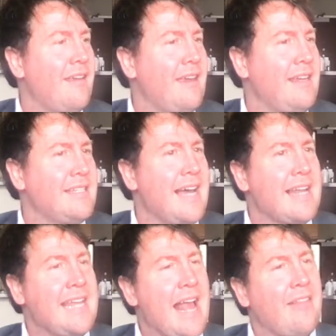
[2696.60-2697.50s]
He's
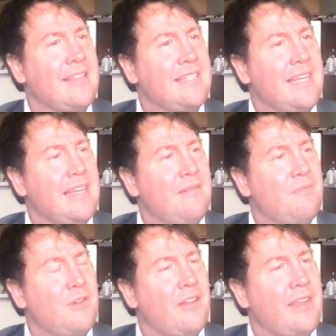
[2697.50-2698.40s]
not
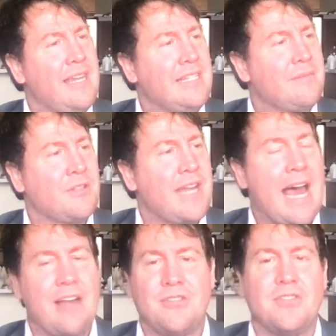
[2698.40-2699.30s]
talented, really. He's the most
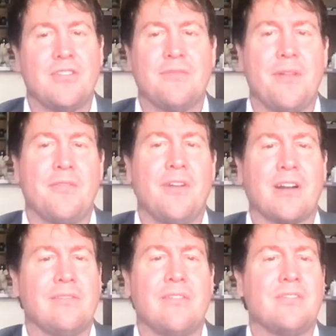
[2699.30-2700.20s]
astroturf
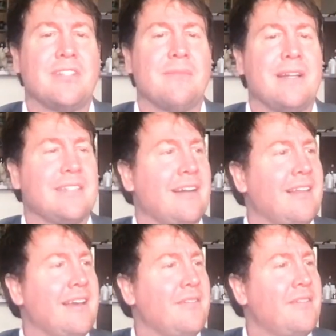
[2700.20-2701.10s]
motherfucker I've ever seen in my entire
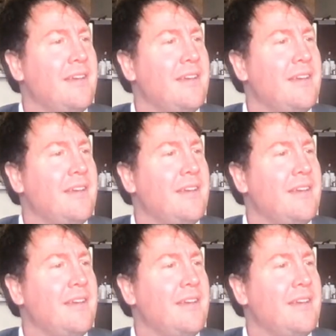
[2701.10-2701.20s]
life.